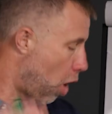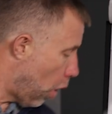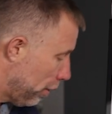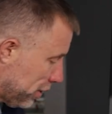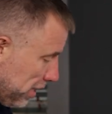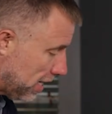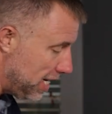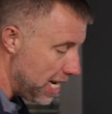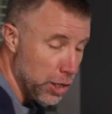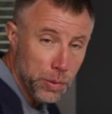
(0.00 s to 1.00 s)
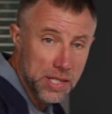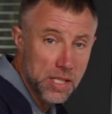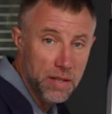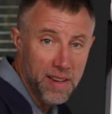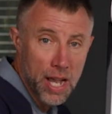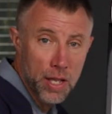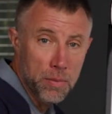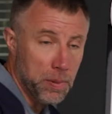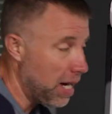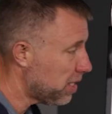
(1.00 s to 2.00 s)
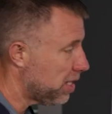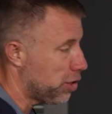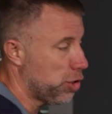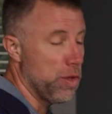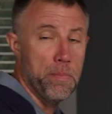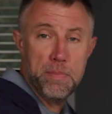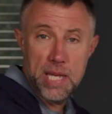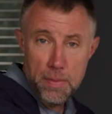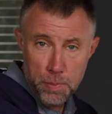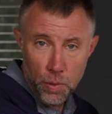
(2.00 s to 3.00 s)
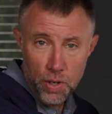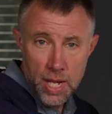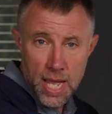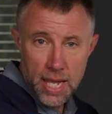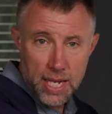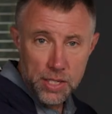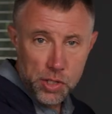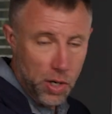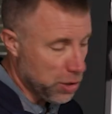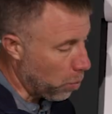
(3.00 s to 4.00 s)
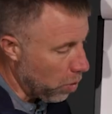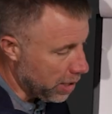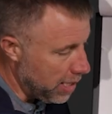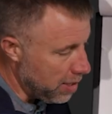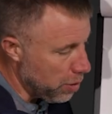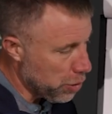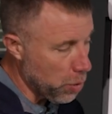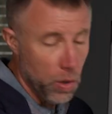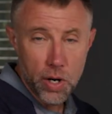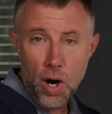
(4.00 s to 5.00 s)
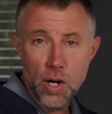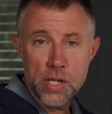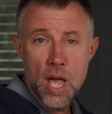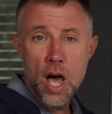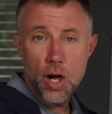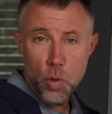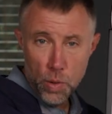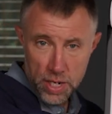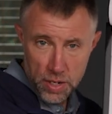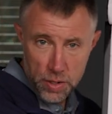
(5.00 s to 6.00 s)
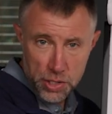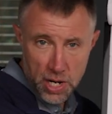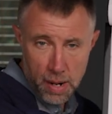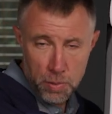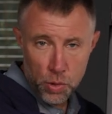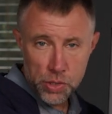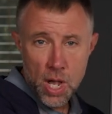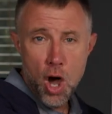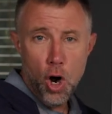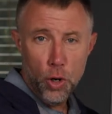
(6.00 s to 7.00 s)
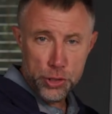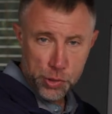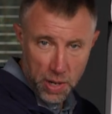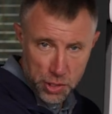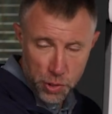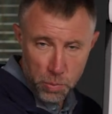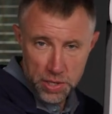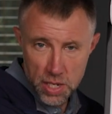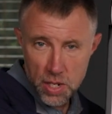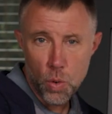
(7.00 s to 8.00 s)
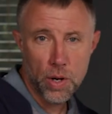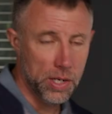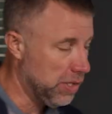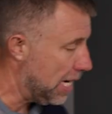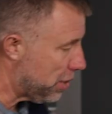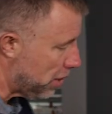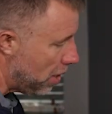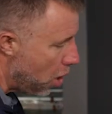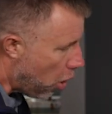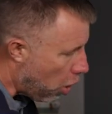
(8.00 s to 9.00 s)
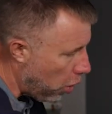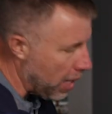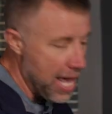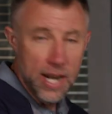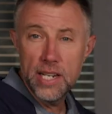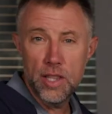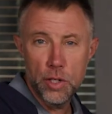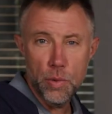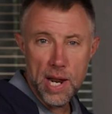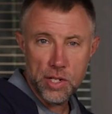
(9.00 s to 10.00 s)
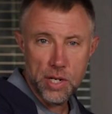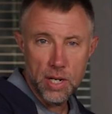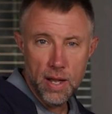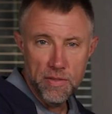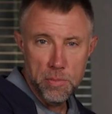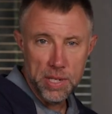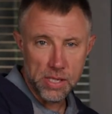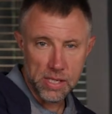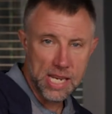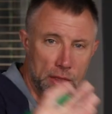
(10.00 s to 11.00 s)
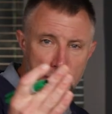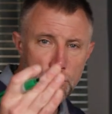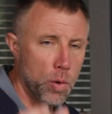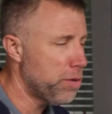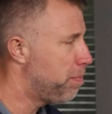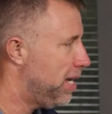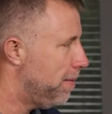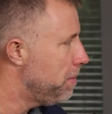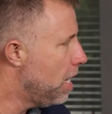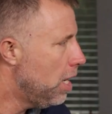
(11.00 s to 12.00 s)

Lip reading: all of a sudden increases the value of the process so the people can start to work it in their scorecards according to their job roles, all structured within the organization, all headed in the direction of the business. Now, the 4th P,